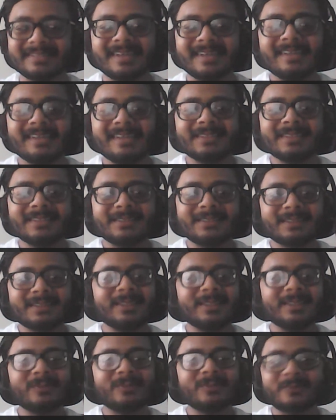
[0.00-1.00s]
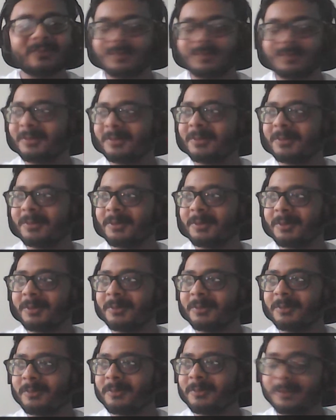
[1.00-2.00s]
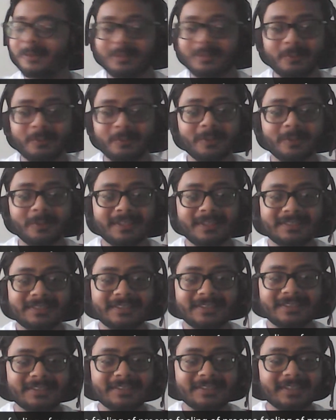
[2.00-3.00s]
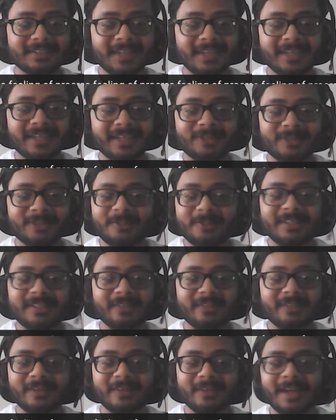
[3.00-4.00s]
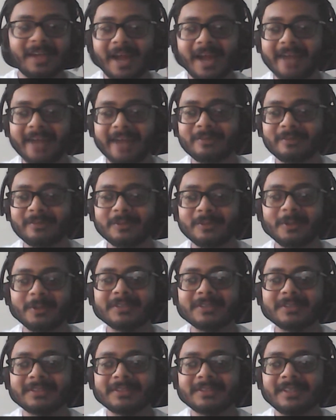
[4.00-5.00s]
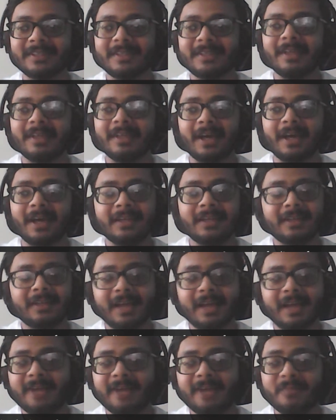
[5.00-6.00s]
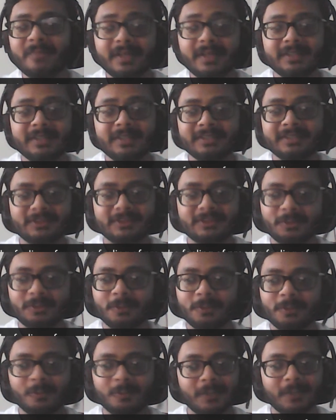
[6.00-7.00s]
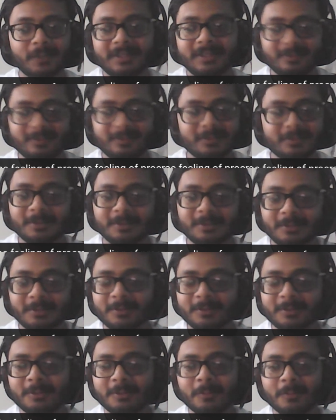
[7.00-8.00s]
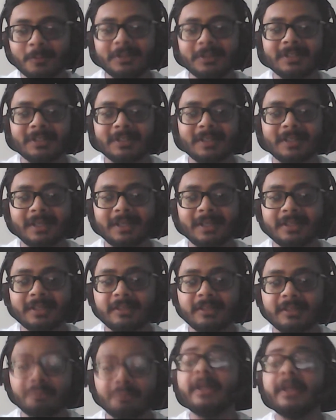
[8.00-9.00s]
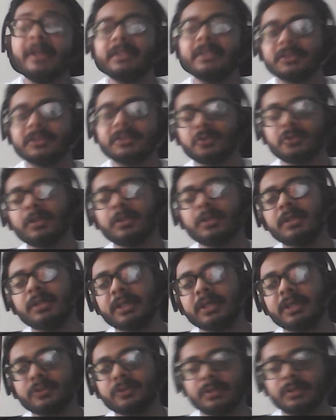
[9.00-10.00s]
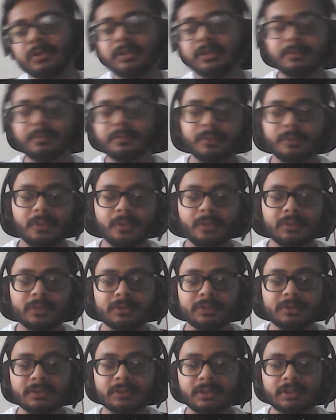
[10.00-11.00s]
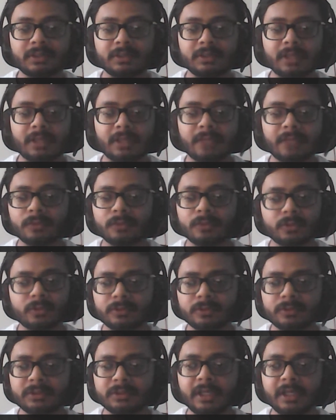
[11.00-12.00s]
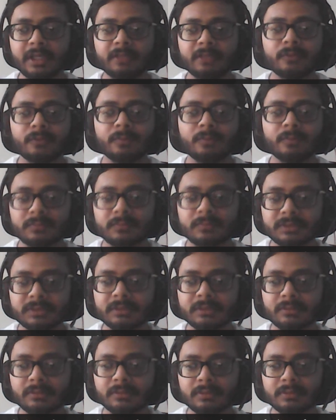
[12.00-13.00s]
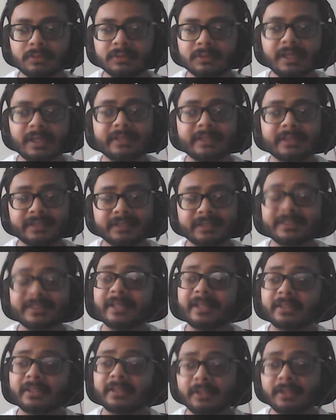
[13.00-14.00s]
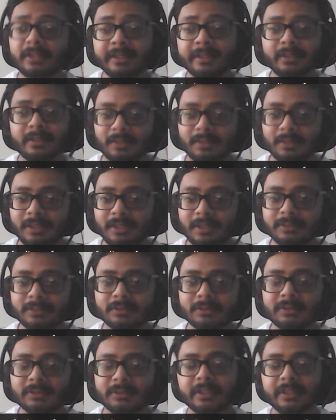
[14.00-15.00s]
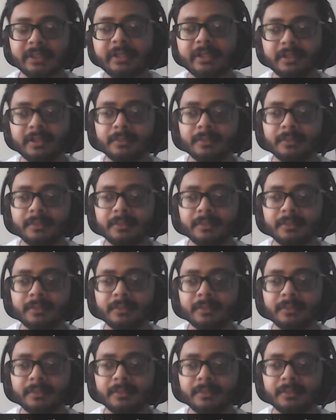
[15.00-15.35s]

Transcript: See okay, procrastination I actually never had, because had many things to do while over there, and many things to learn actually, because I was also starting from scratch. I started late, that is in second year.